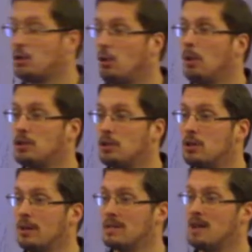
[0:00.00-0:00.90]
Joel, what you're
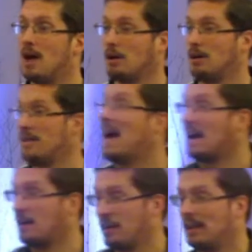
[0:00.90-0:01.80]
doing is not good.
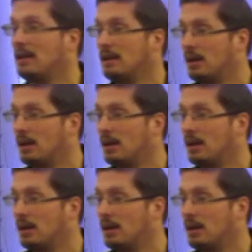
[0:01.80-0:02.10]
That kind of thing.